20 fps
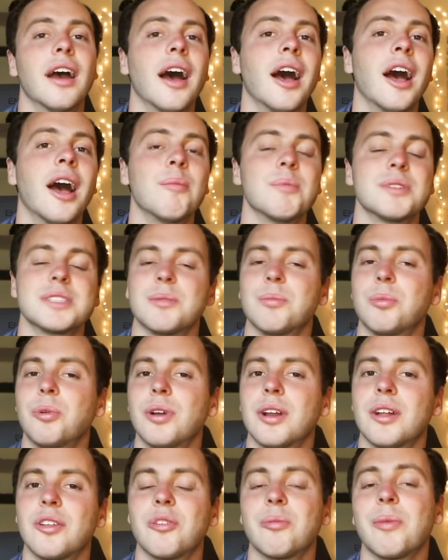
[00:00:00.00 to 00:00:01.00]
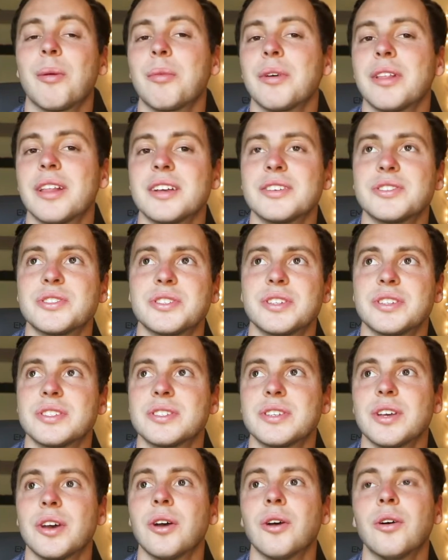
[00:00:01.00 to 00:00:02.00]
Um, it's important to remember this
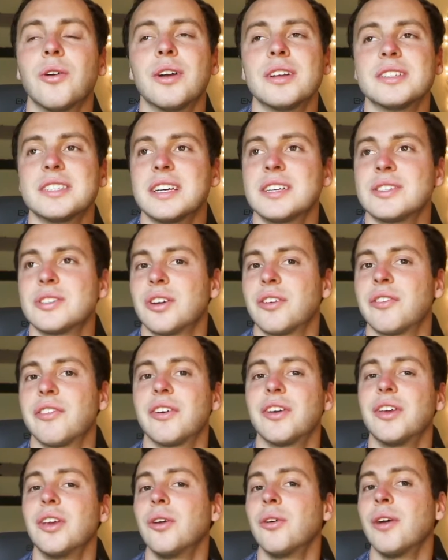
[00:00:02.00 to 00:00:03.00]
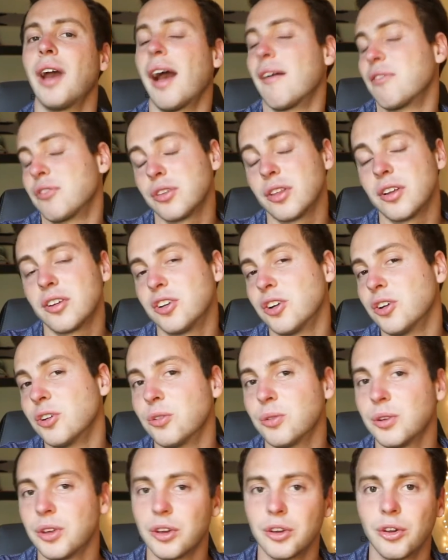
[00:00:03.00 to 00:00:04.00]
just so it's easier for you after the
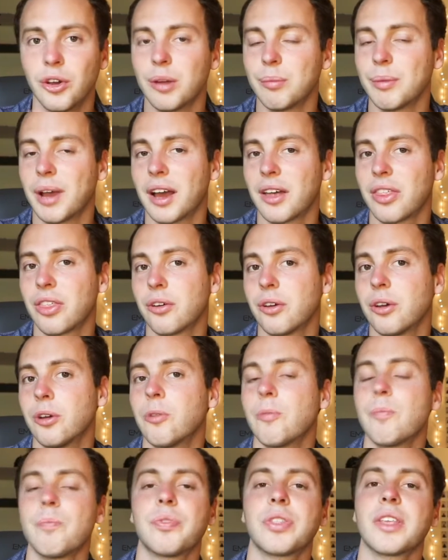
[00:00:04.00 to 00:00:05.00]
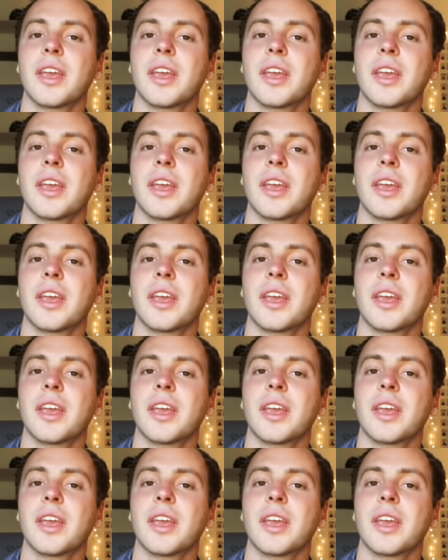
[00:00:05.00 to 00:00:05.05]
shoot when you're going back through,